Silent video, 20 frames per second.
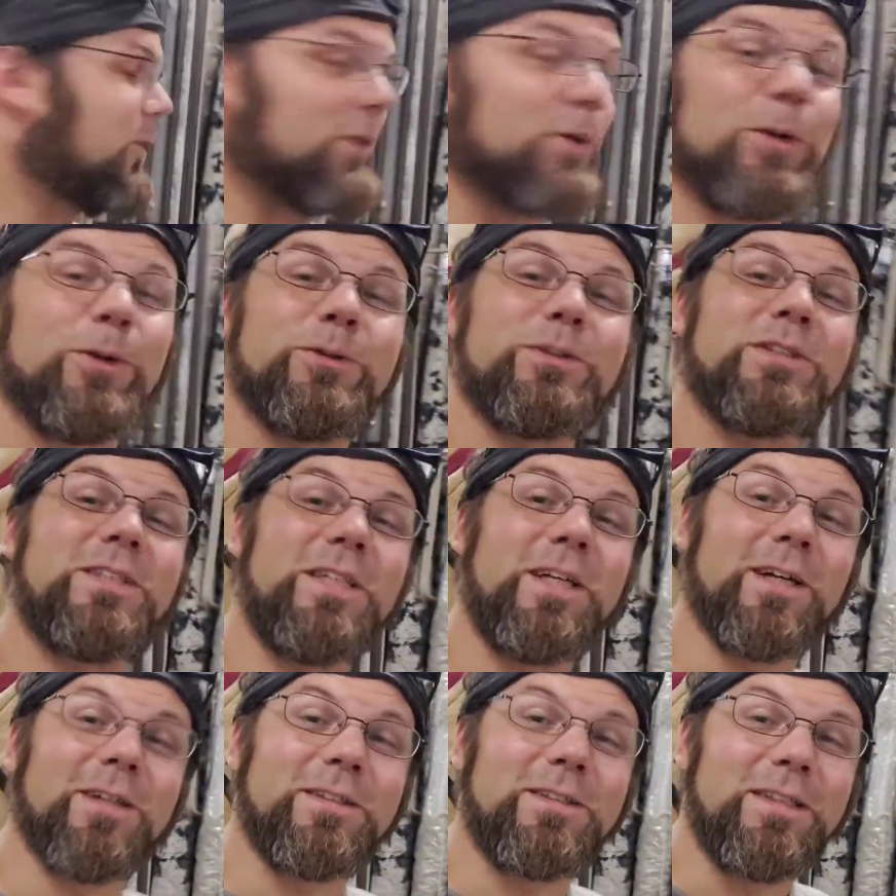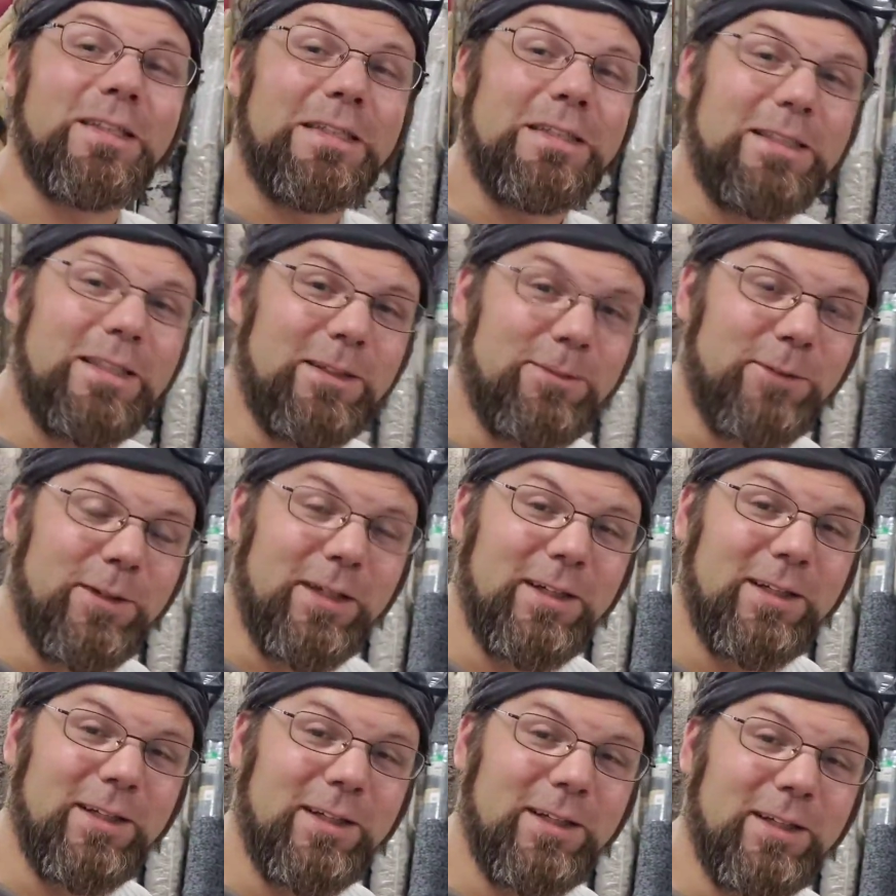or an old C R T T
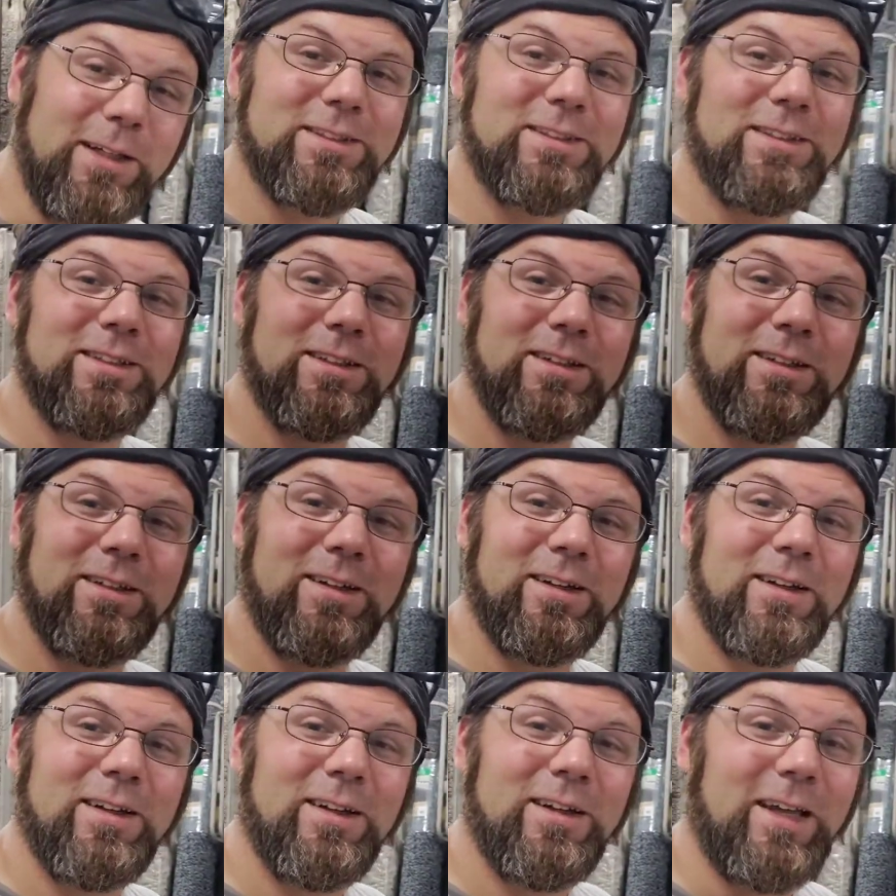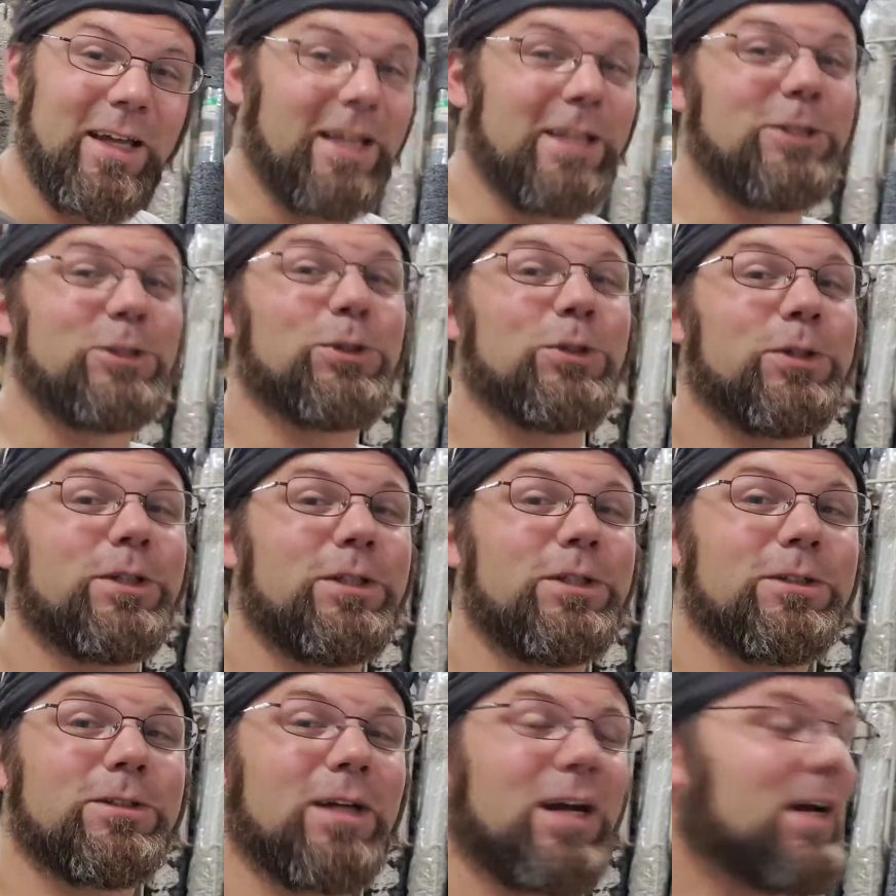V, just
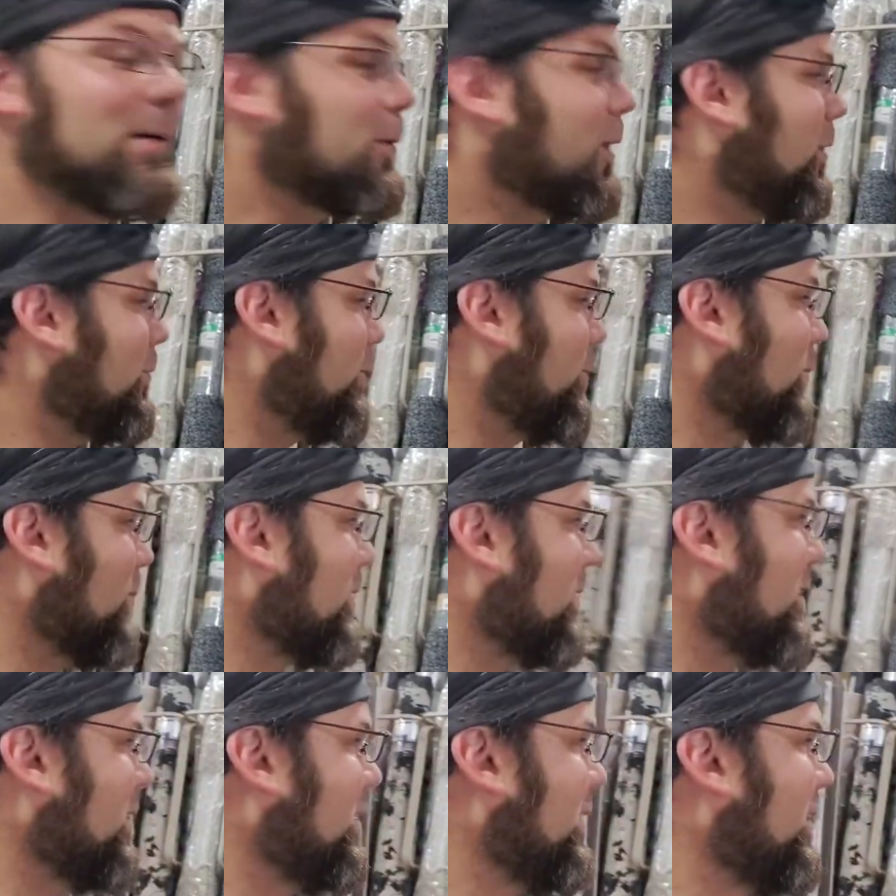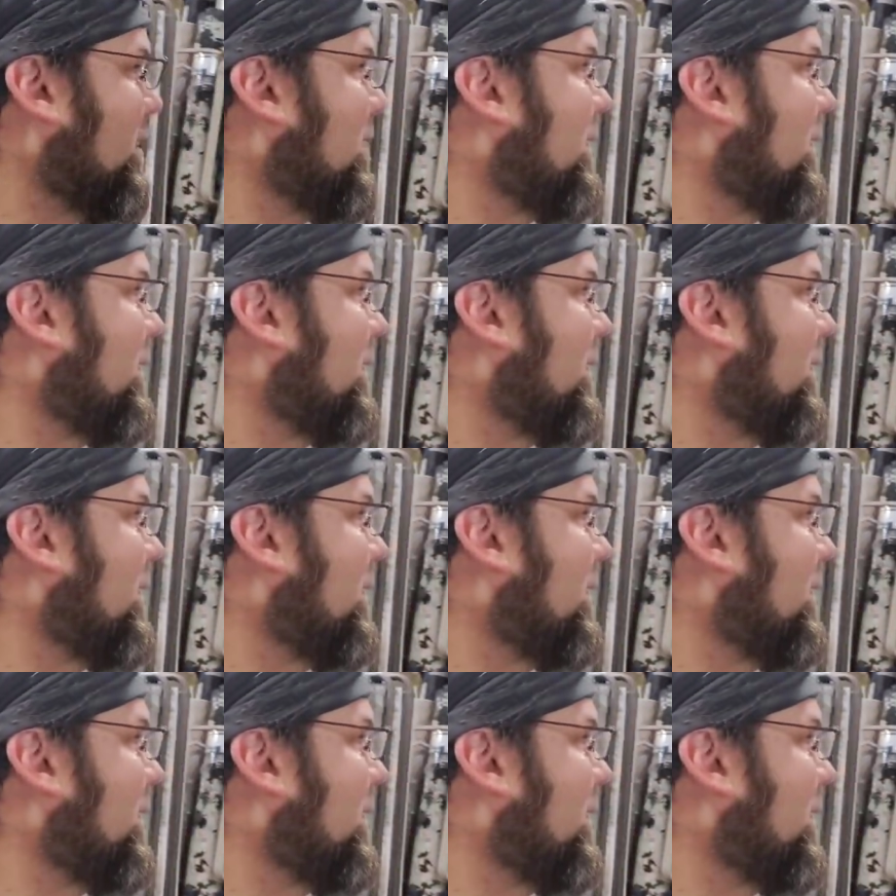enjoying your time off of work.